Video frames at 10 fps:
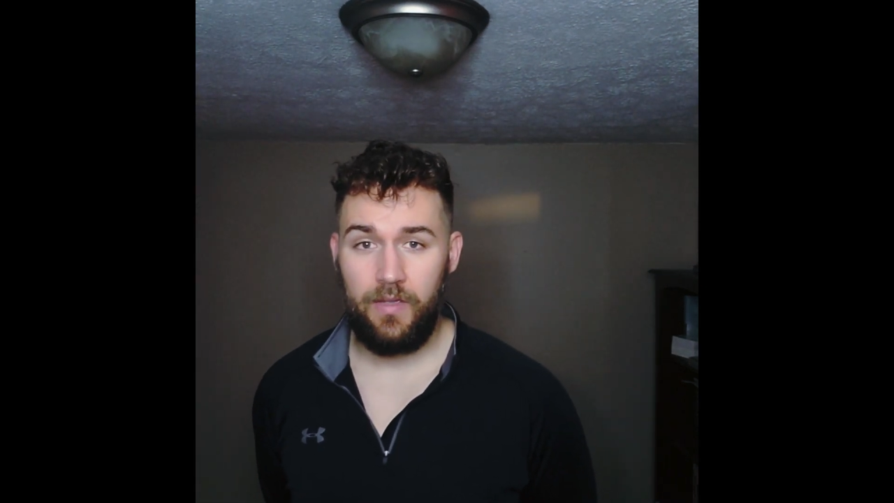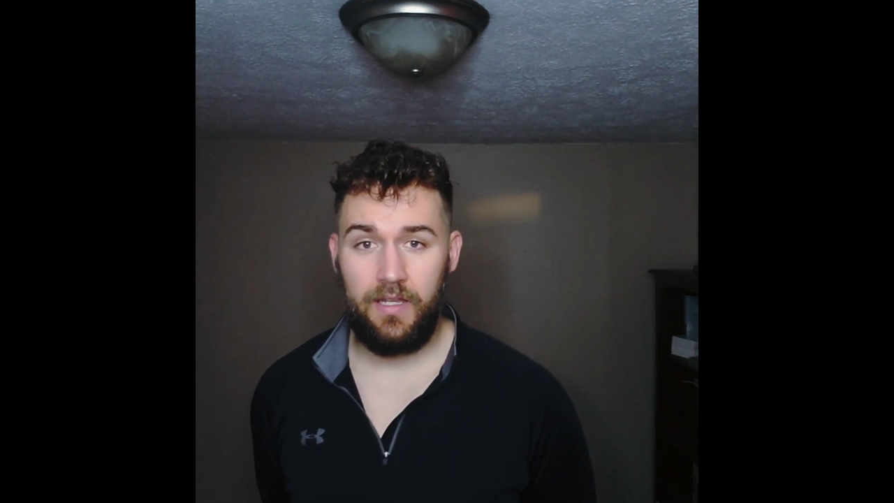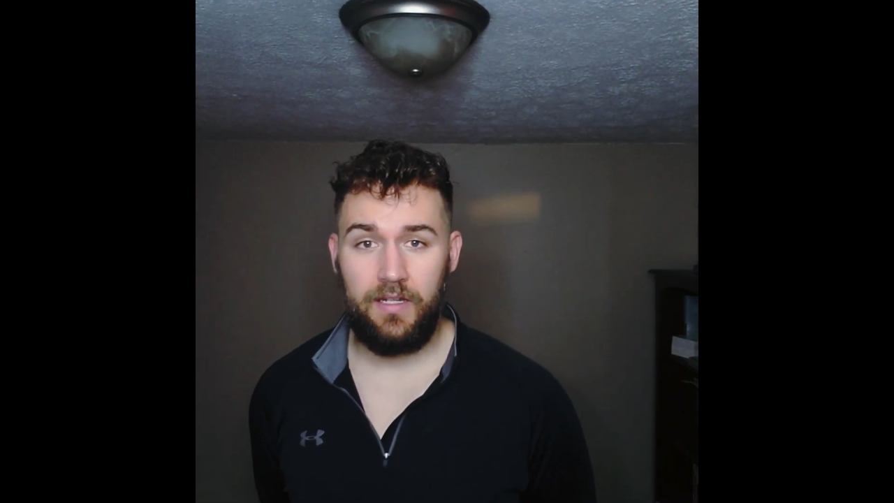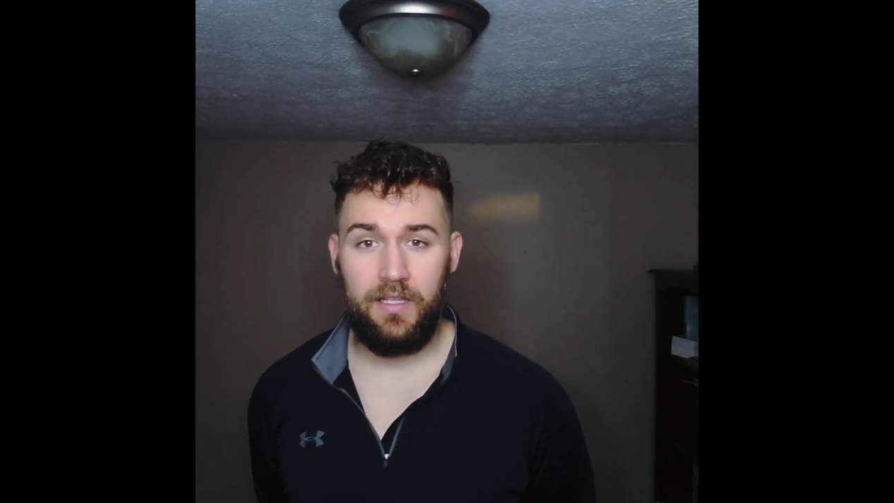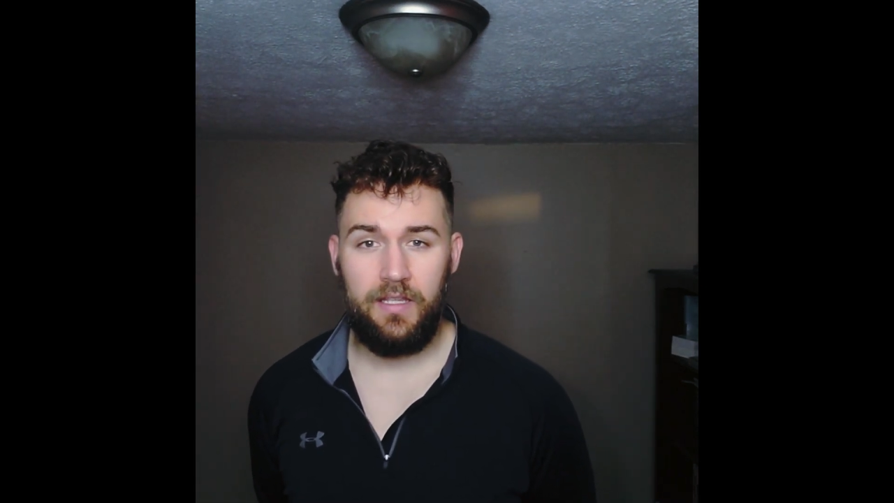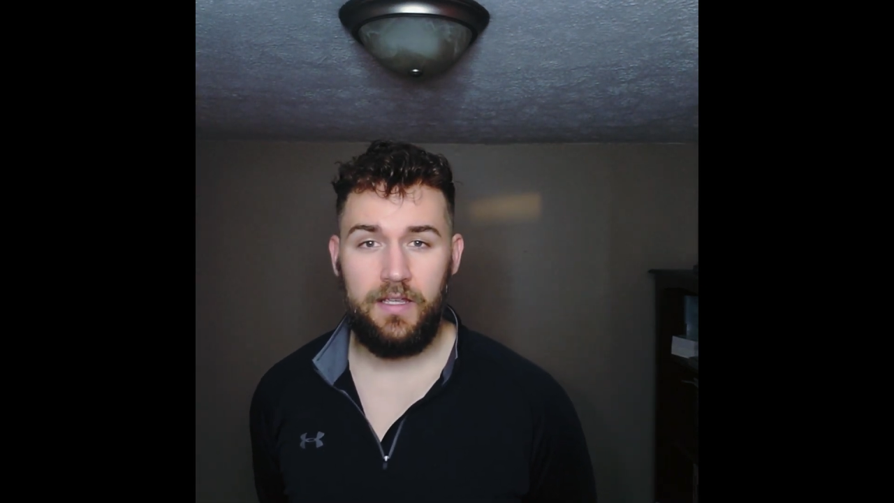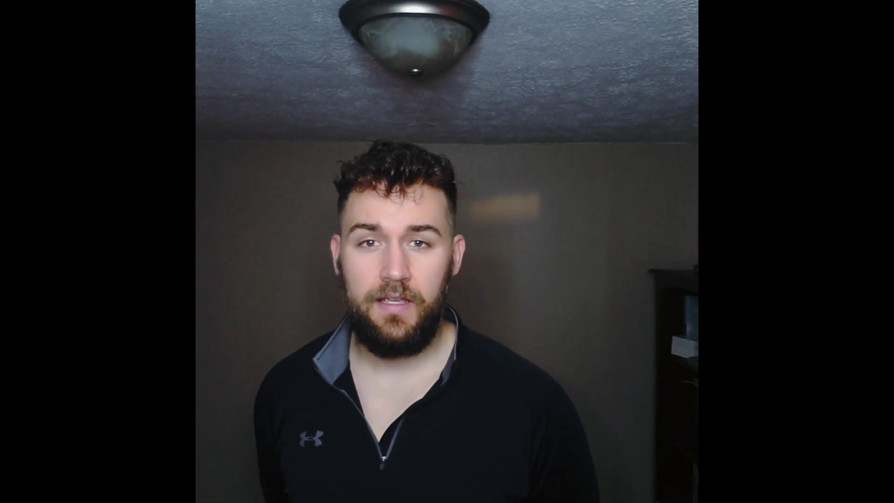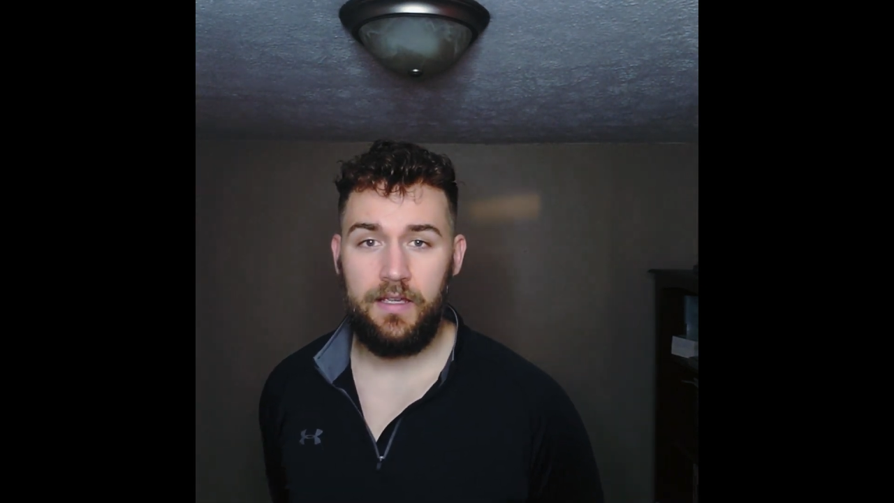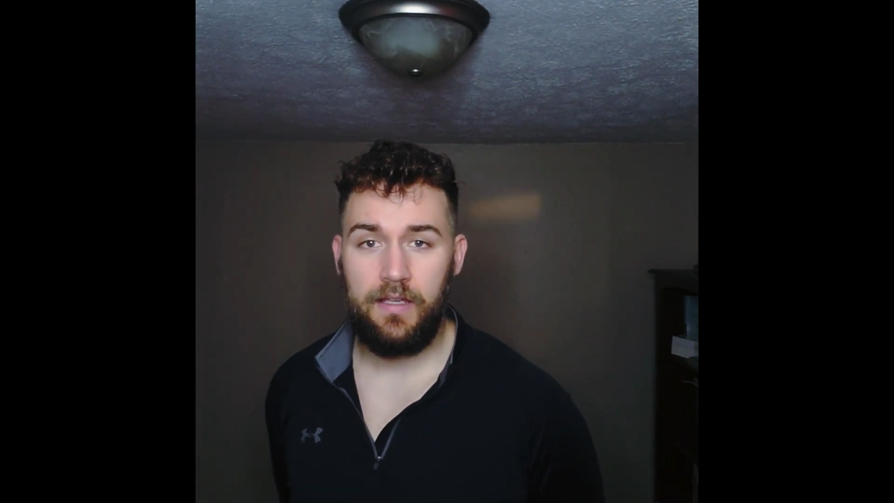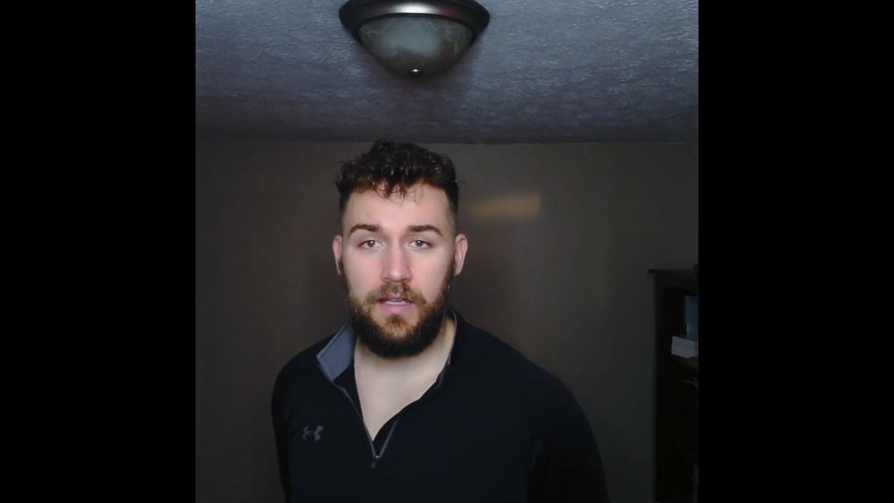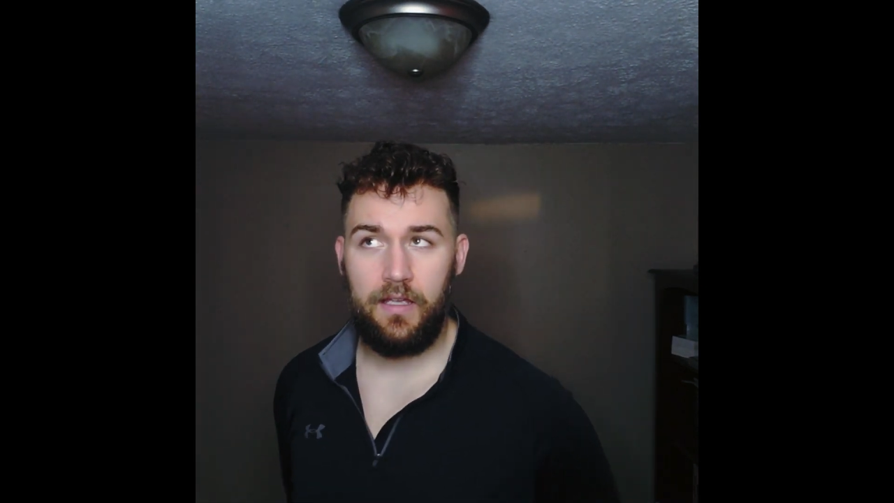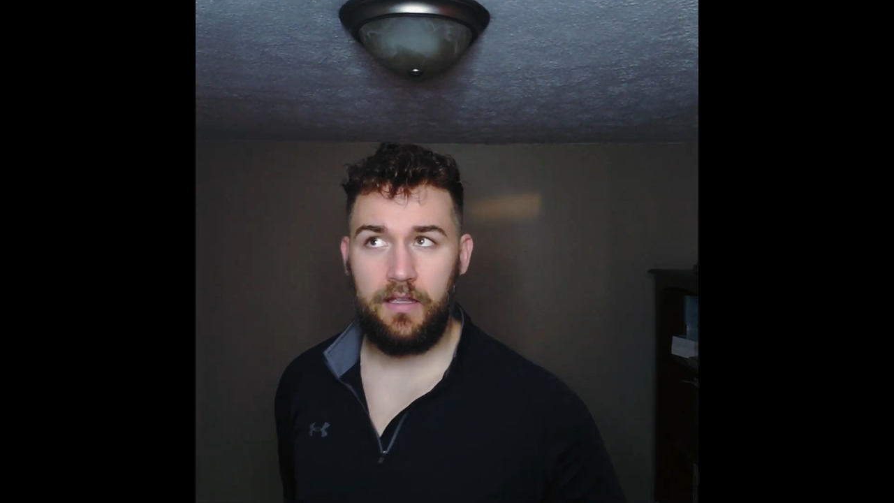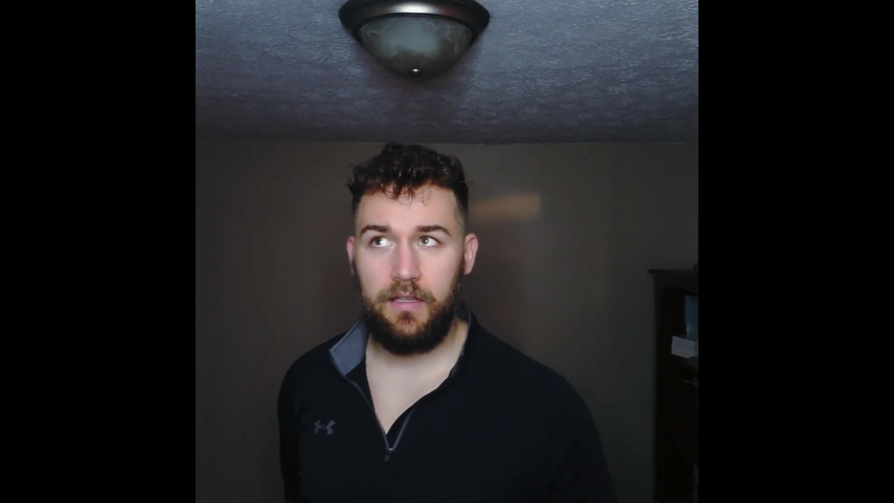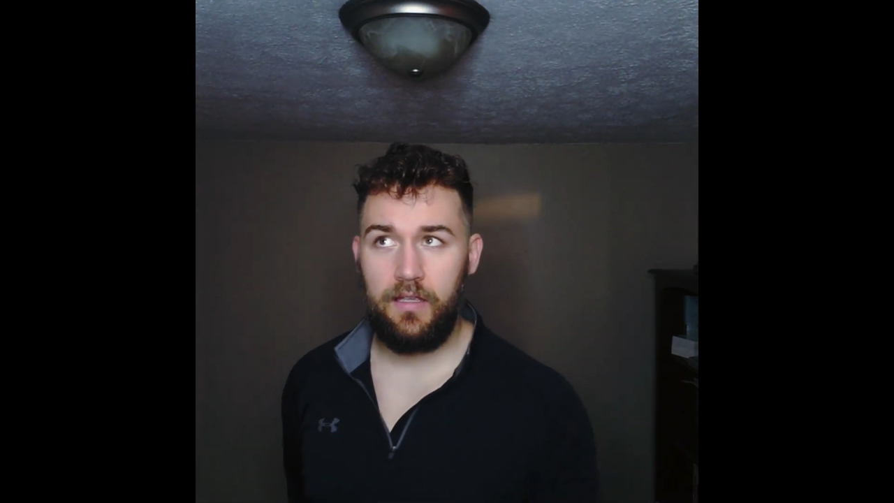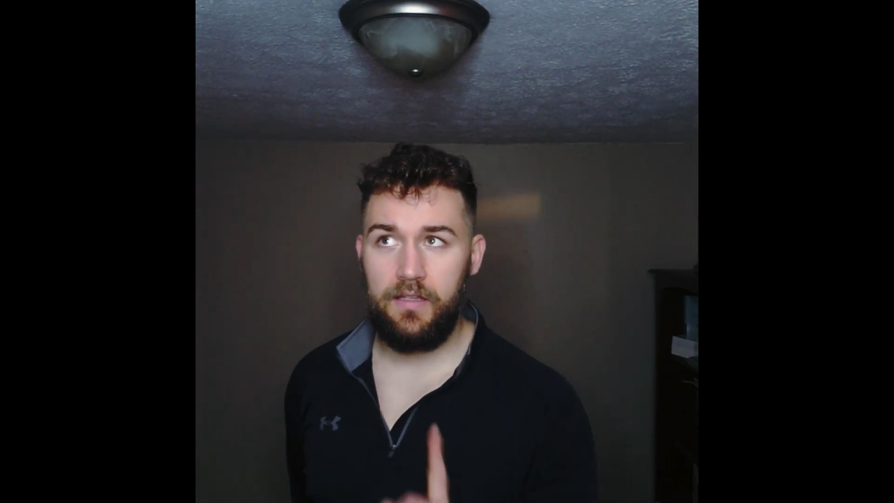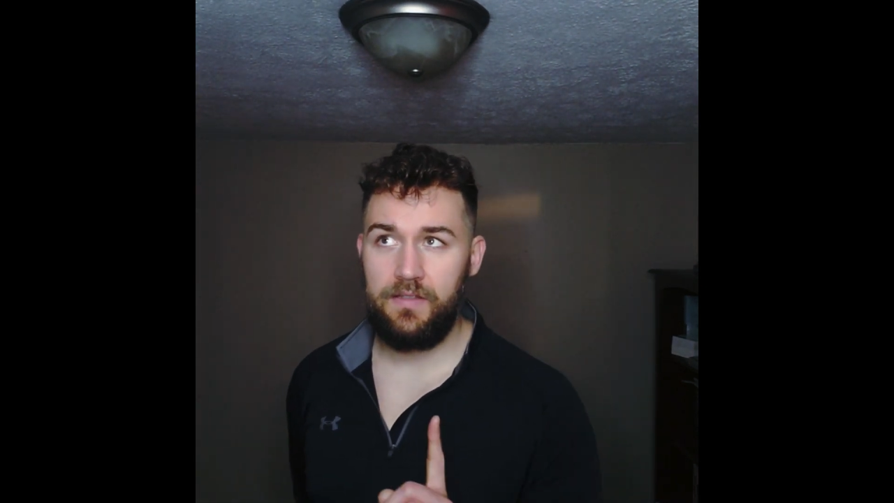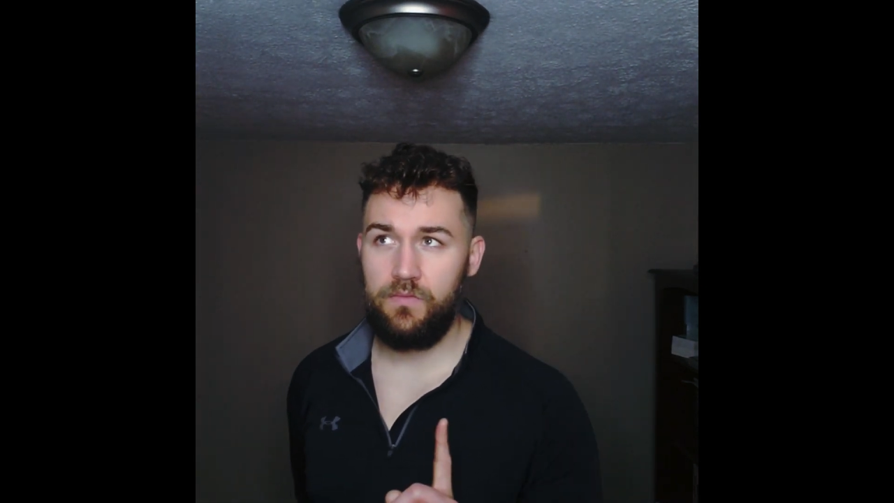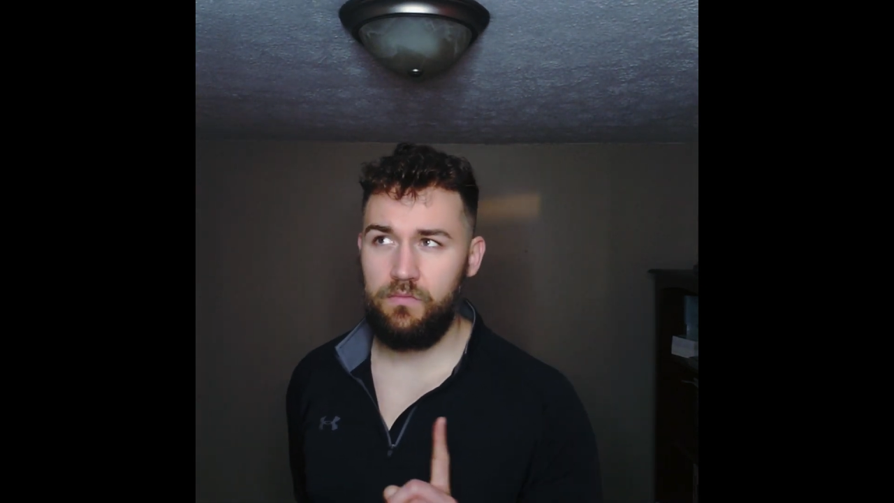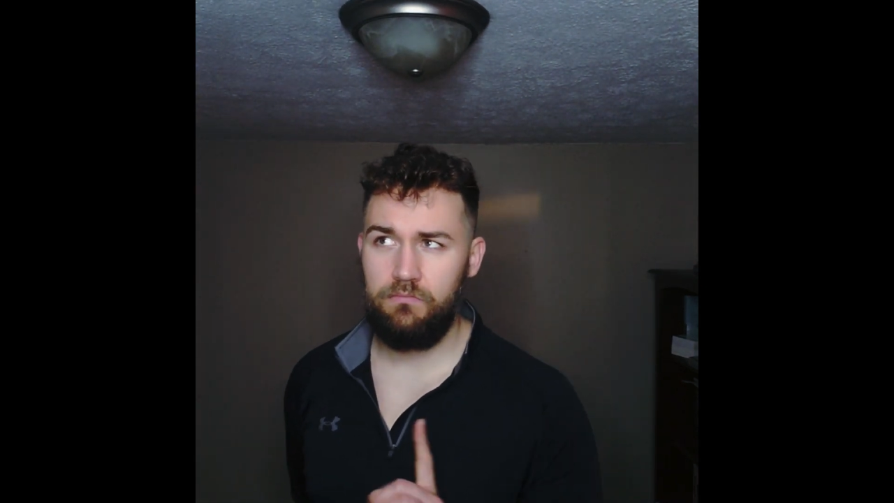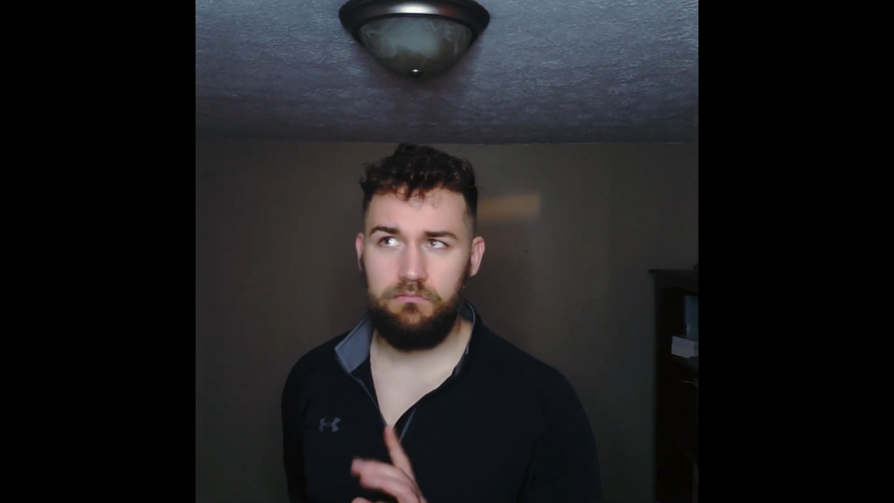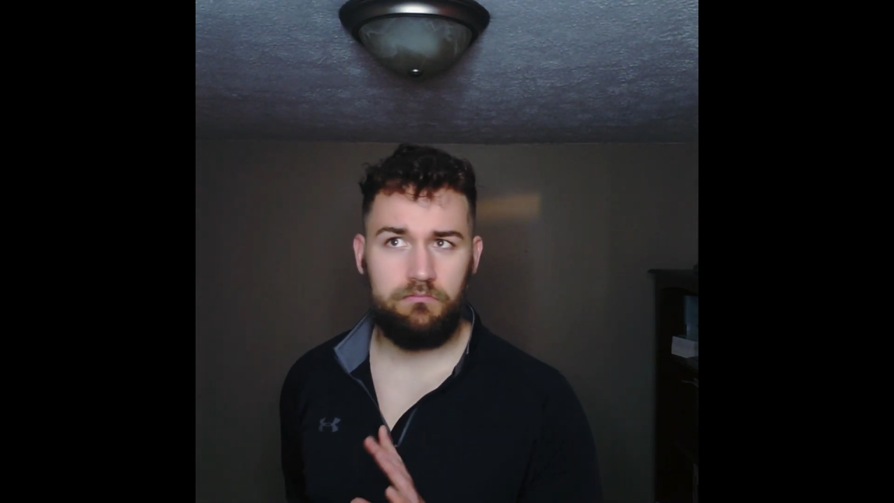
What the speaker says: and he is